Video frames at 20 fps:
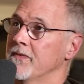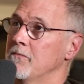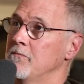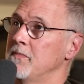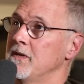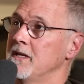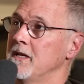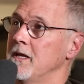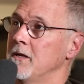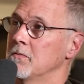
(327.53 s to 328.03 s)

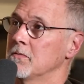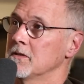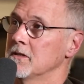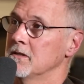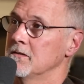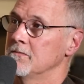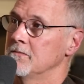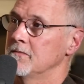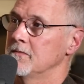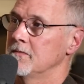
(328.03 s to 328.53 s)
being able
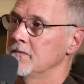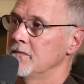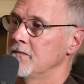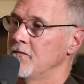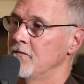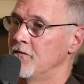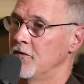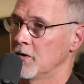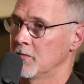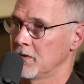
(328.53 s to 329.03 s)
to
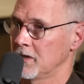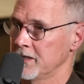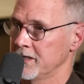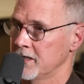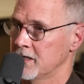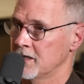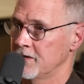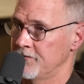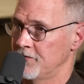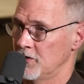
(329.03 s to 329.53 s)

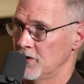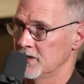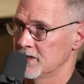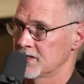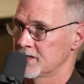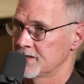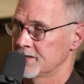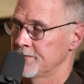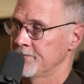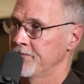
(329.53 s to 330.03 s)
verbally
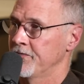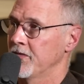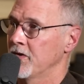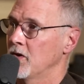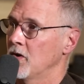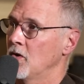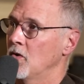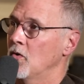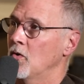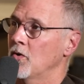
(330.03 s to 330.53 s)
converse,
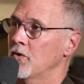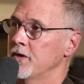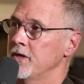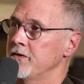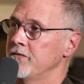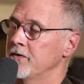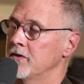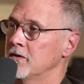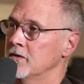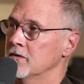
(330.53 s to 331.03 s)
or
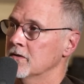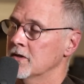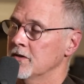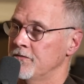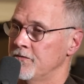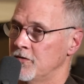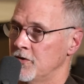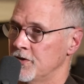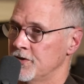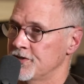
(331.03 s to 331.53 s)
even
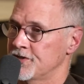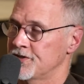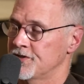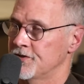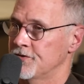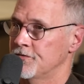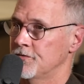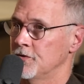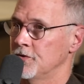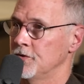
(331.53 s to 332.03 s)
converse
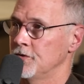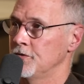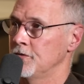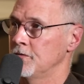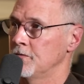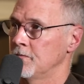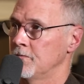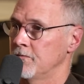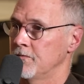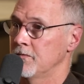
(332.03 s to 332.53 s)

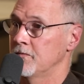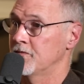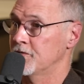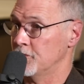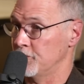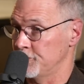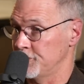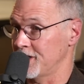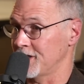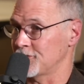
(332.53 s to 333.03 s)
through
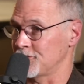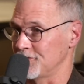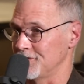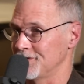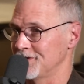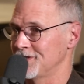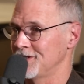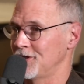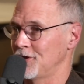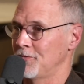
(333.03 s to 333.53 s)

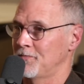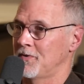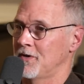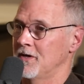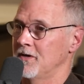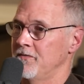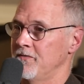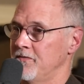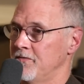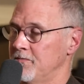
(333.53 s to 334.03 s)
gestures, you know,
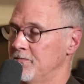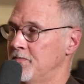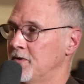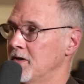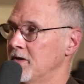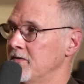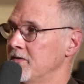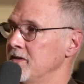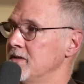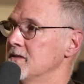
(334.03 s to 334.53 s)
part of
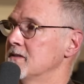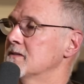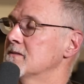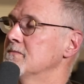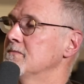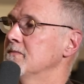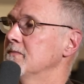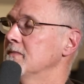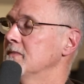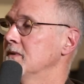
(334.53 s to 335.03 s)
these
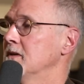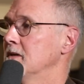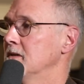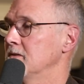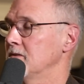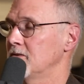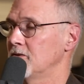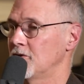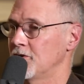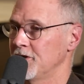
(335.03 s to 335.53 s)

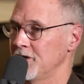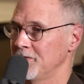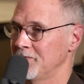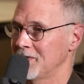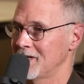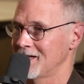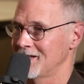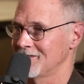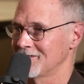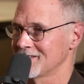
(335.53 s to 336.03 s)
learning
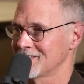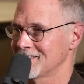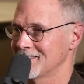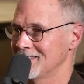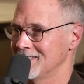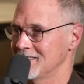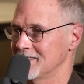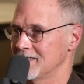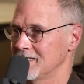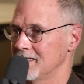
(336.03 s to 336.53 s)
models
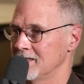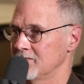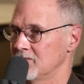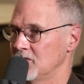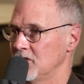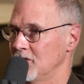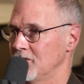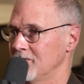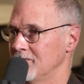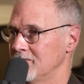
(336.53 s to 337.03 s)
is that,
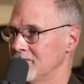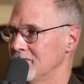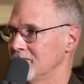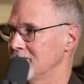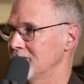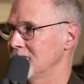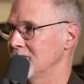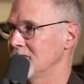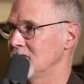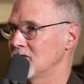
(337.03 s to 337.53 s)
you know,
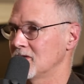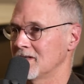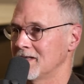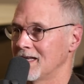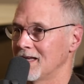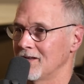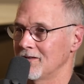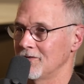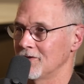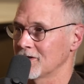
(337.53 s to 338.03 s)
you can
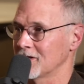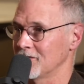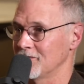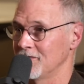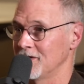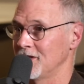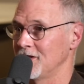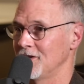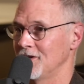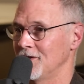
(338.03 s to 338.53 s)
now look at
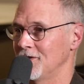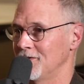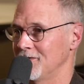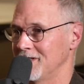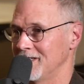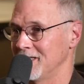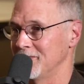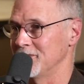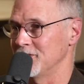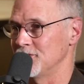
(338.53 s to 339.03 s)
video
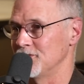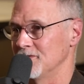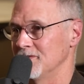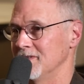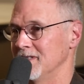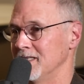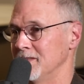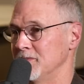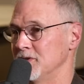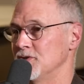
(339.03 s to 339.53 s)
and
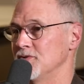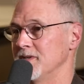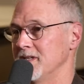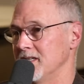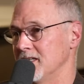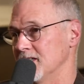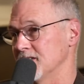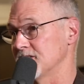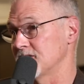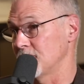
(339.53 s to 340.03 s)
imagery
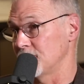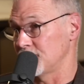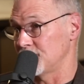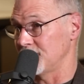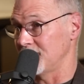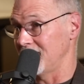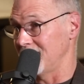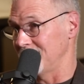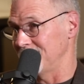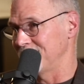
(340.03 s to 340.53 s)
and
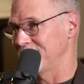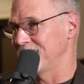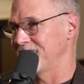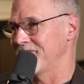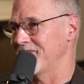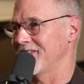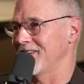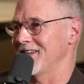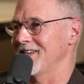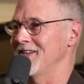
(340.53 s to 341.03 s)
associate,
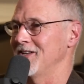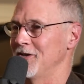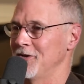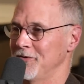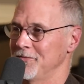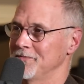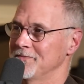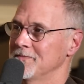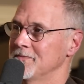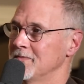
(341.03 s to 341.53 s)
you
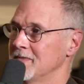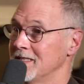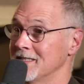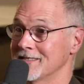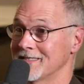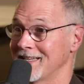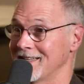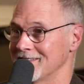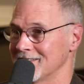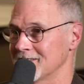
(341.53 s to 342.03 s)
know,
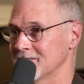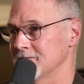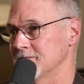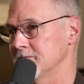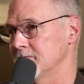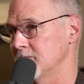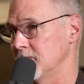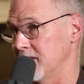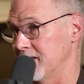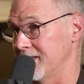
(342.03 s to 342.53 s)
intent
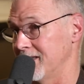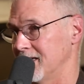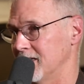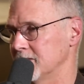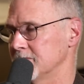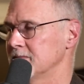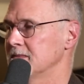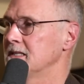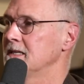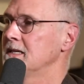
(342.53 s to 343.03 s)
with that.